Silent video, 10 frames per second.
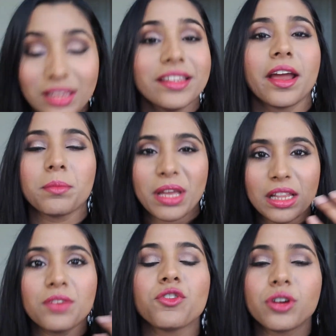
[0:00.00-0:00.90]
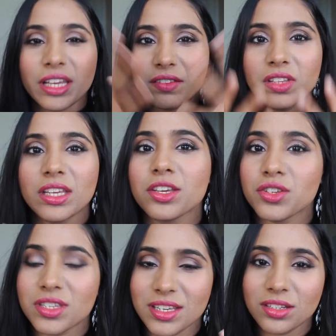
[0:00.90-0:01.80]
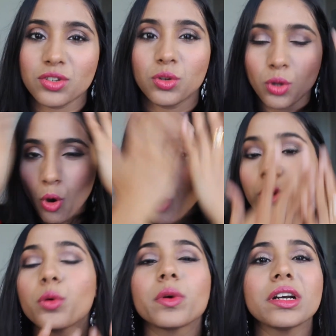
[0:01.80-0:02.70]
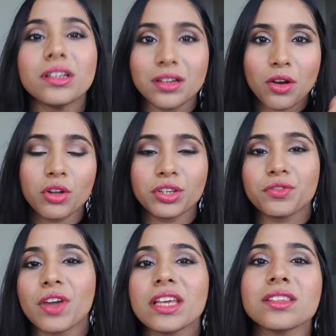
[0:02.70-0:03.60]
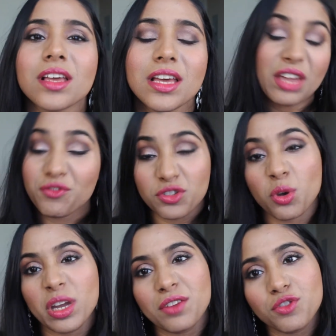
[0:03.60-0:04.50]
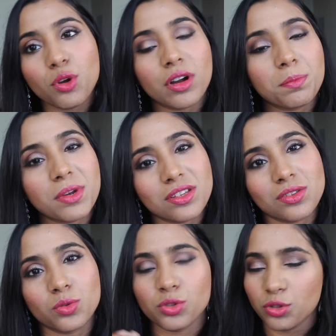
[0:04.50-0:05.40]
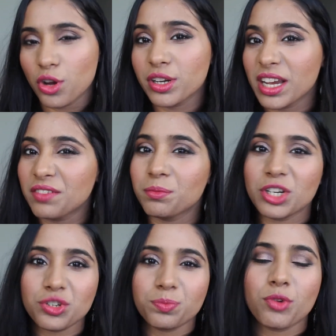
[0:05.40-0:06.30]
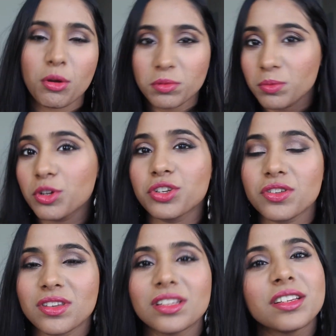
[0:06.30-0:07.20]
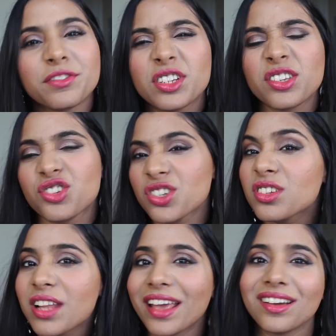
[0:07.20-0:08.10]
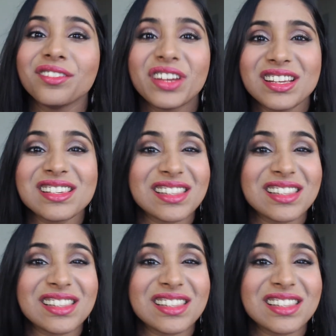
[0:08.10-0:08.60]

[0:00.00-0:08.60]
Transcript: they are mainly for evening your skin tone all over on your face. If you're a person who do not have much problem on your skin, if it is just like a very